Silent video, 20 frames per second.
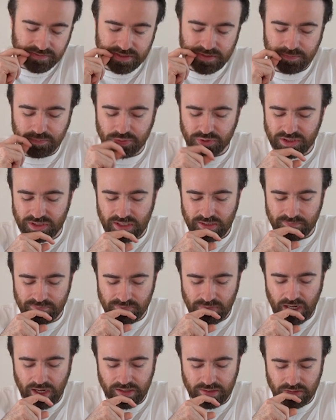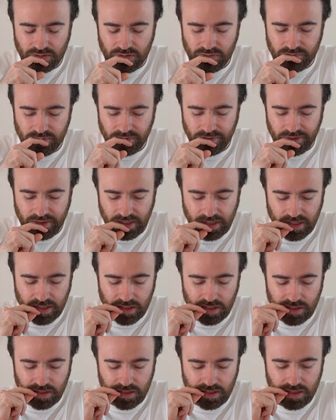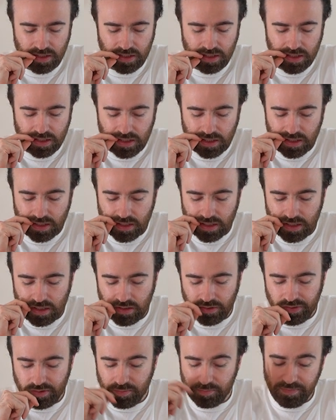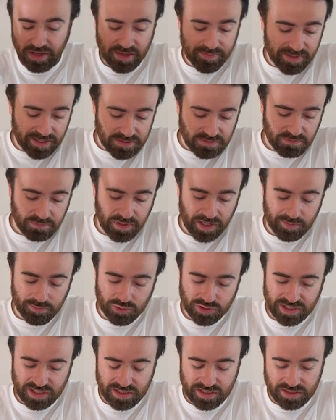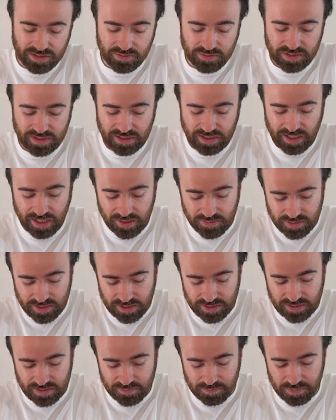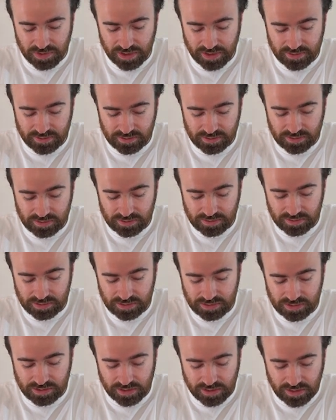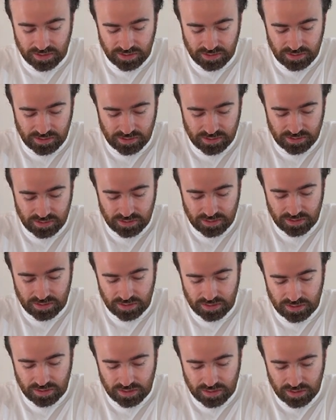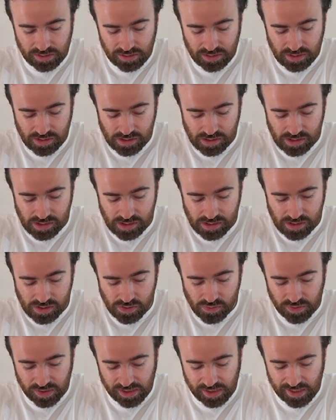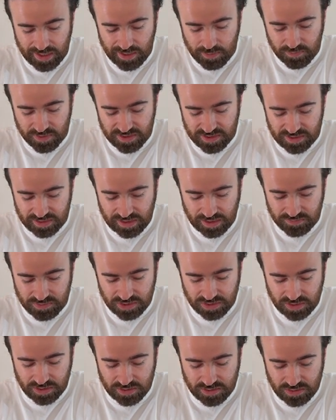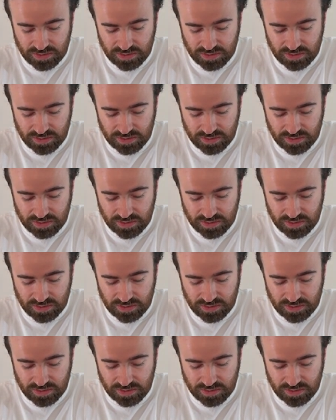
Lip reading: let's put the Miner over there. Although maybe I should be paying more attention to his Countess, but still. Okay, where's his Countess going to